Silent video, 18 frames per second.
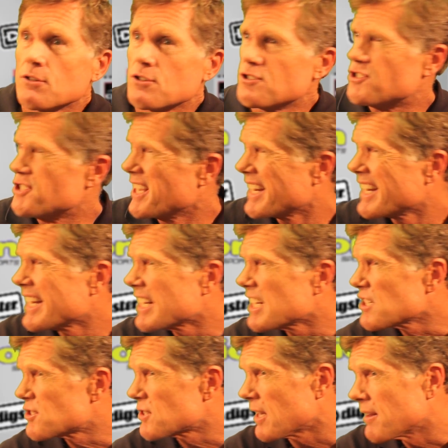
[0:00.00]

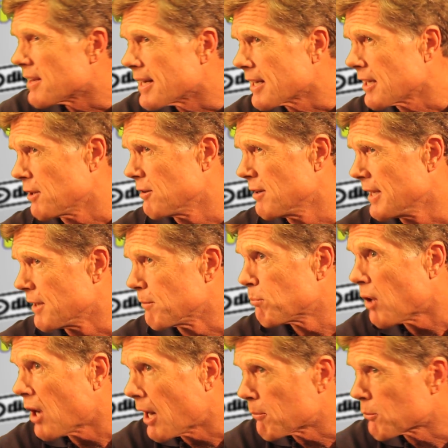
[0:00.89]
Jennings, I think,
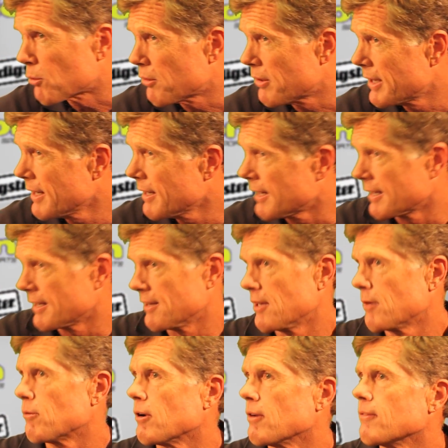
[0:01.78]
and Pomeroy.
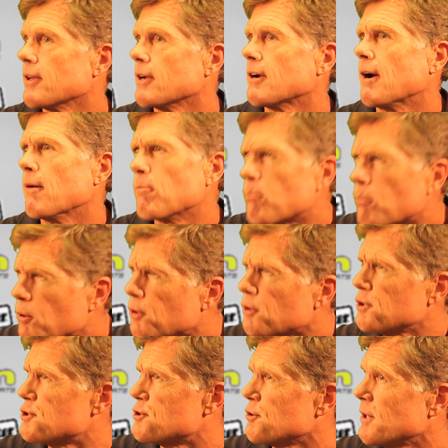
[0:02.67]
They were there. I'm
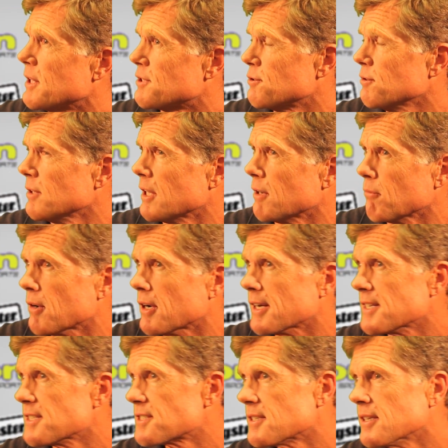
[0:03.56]
pretty sure that's who that
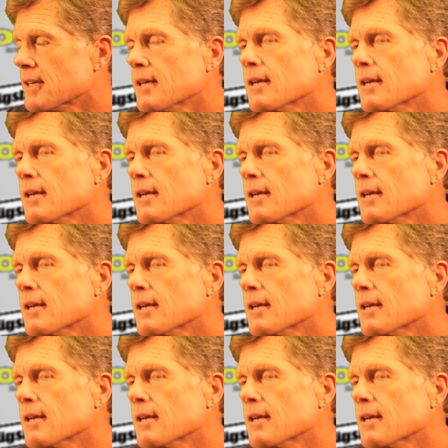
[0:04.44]
was.